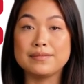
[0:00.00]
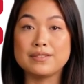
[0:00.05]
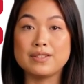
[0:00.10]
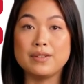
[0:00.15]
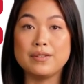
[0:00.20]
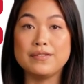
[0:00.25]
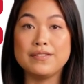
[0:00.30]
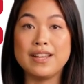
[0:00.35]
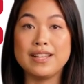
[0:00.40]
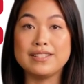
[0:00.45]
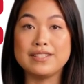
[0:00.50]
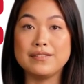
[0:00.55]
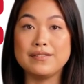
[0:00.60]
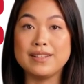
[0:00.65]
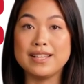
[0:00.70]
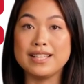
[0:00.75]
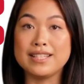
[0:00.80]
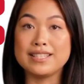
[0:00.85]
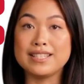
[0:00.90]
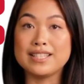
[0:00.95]
To
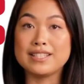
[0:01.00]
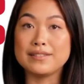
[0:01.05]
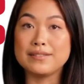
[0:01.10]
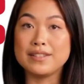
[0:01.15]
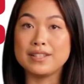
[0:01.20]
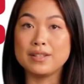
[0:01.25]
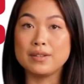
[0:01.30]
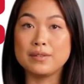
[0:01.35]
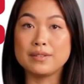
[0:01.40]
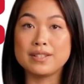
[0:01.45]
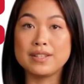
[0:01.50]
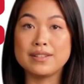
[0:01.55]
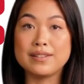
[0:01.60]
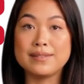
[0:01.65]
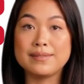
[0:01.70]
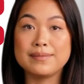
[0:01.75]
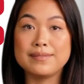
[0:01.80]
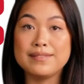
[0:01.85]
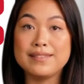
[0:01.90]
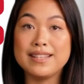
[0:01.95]
effectively assist the
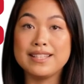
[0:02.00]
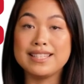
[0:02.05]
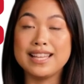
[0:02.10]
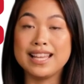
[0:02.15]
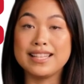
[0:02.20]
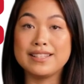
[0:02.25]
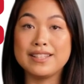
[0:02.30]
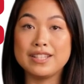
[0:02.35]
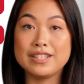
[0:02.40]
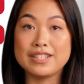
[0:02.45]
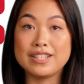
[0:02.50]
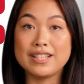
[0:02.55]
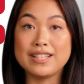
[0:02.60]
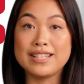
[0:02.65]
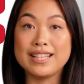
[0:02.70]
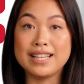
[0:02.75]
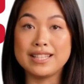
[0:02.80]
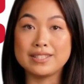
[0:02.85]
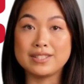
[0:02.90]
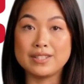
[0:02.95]
user, the
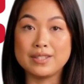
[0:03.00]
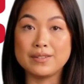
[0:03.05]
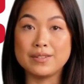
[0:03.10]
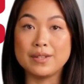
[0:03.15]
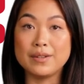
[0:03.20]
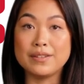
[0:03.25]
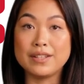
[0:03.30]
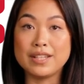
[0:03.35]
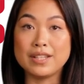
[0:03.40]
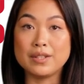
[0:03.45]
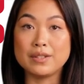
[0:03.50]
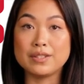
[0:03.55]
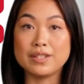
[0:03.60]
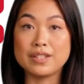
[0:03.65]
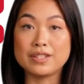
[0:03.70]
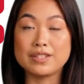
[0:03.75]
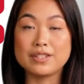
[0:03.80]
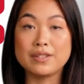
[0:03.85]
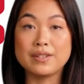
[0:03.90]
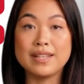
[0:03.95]
technician needs to view the
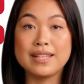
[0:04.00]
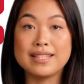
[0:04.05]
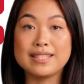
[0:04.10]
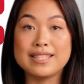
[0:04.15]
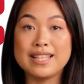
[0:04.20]
user's screen